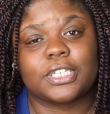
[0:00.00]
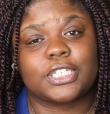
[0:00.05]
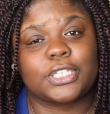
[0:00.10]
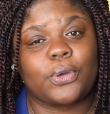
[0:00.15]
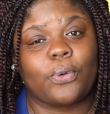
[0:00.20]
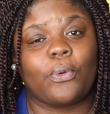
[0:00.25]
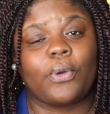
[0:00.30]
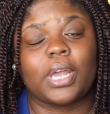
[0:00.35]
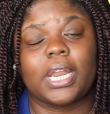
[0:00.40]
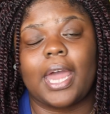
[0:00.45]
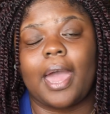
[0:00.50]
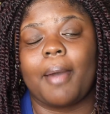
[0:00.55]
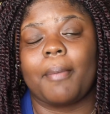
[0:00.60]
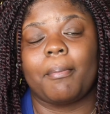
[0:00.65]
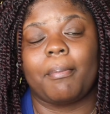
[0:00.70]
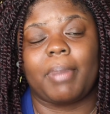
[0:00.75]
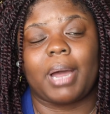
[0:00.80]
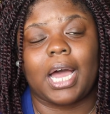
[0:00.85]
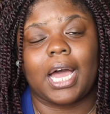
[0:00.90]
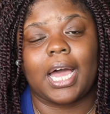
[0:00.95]
going
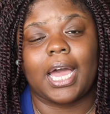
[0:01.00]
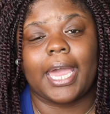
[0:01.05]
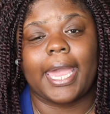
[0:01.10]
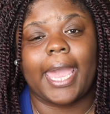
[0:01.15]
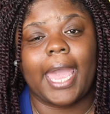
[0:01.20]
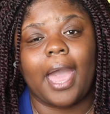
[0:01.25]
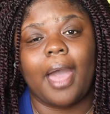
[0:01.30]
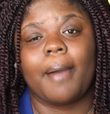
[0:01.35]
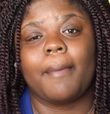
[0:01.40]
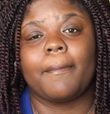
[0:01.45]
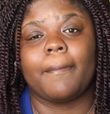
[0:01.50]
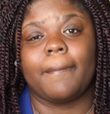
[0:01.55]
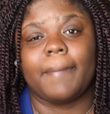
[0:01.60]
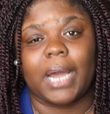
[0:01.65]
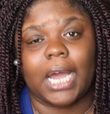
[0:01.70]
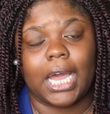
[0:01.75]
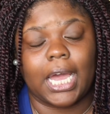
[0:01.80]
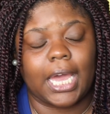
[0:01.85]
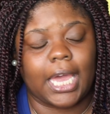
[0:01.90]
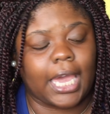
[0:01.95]

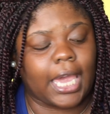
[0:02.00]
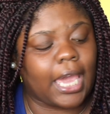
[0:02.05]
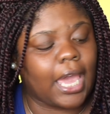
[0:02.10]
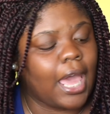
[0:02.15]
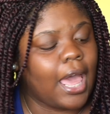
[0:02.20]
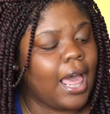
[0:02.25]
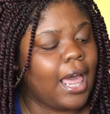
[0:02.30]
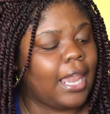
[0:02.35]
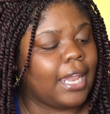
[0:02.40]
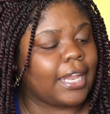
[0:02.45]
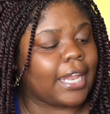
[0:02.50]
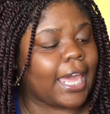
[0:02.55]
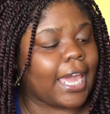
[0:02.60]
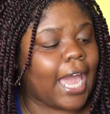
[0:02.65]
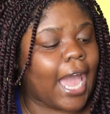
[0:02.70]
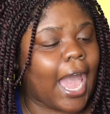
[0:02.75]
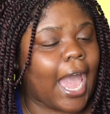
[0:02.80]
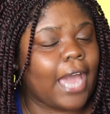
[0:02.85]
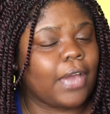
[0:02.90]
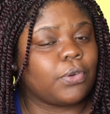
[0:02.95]
bye-bye.
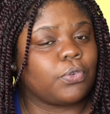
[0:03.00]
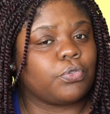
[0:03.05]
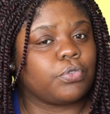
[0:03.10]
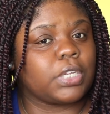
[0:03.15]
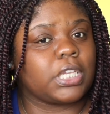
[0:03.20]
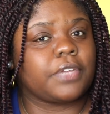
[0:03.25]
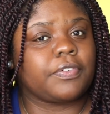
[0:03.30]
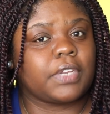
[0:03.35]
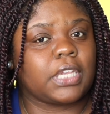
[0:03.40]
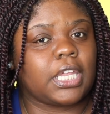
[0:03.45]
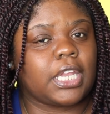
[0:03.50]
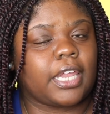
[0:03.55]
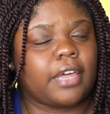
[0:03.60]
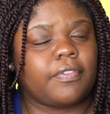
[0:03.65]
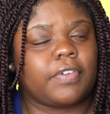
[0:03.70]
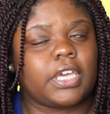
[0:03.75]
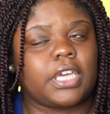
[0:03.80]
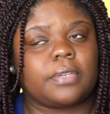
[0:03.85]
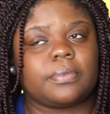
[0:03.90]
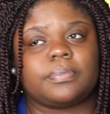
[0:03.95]
Like, I really, really
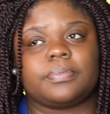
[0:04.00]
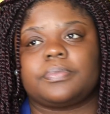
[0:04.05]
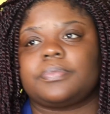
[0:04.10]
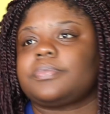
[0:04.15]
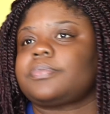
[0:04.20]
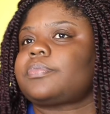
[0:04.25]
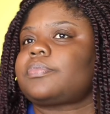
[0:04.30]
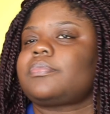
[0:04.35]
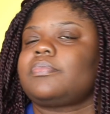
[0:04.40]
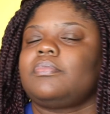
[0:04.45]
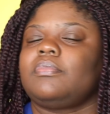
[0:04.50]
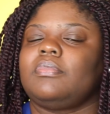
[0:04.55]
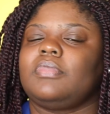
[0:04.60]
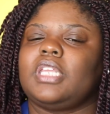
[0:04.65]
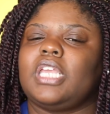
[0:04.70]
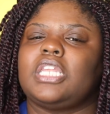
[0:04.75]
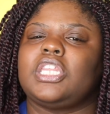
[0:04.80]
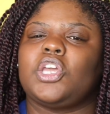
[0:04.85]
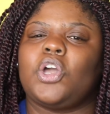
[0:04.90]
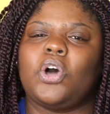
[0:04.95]
love it.
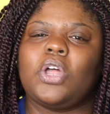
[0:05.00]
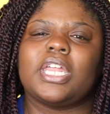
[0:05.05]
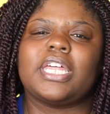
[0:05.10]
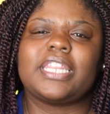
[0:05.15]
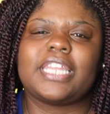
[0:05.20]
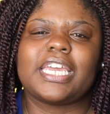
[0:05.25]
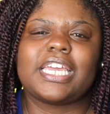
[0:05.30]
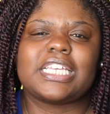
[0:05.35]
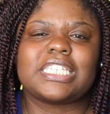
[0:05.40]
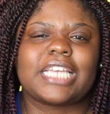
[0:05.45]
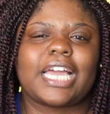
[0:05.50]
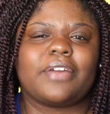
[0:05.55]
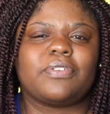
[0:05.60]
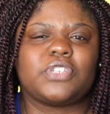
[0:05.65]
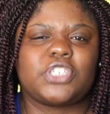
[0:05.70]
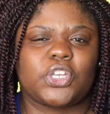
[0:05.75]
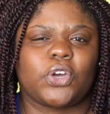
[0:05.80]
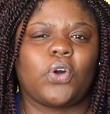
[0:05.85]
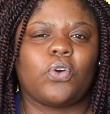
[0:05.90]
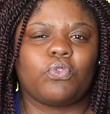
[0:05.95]
The only thing is I
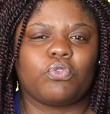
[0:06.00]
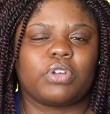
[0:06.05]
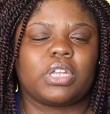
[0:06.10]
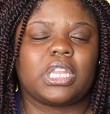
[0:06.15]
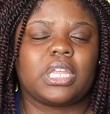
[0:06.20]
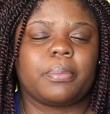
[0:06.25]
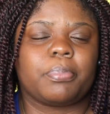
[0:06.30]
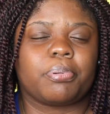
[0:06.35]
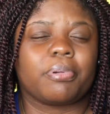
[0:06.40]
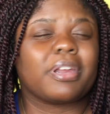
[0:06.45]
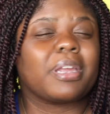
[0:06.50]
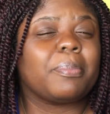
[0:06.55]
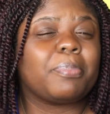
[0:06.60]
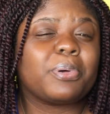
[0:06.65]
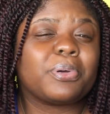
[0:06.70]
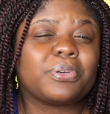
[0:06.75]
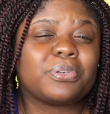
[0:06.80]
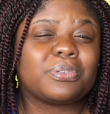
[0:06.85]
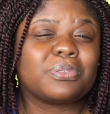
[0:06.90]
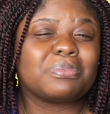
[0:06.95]
don't really
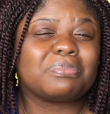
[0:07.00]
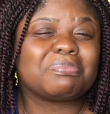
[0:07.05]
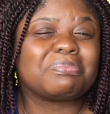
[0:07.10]
pre-poo